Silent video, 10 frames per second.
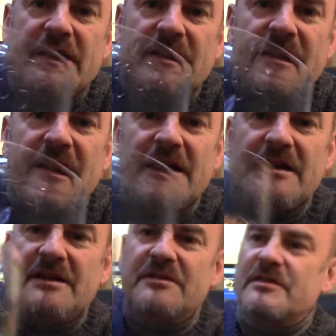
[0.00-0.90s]
The colour
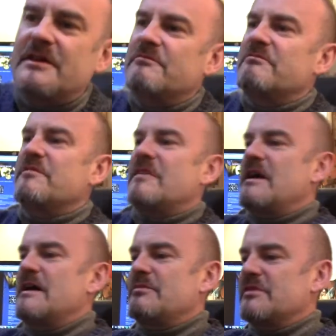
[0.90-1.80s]
is very
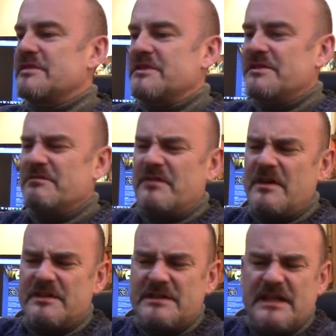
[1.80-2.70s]
vibrant, for
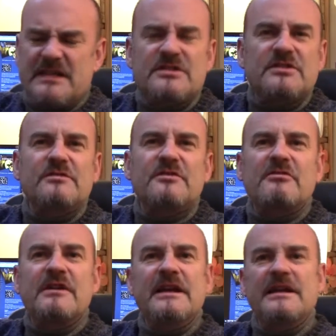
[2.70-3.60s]
a tinge of
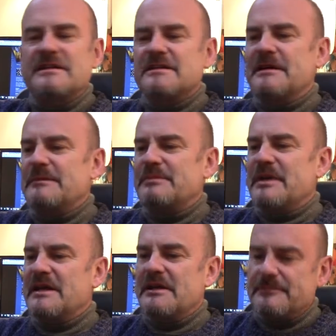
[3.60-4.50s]
green to that
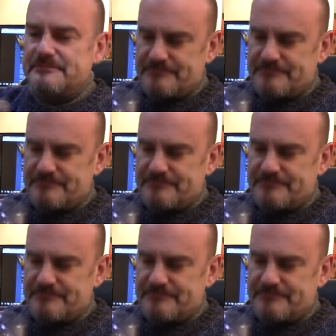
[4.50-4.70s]
pale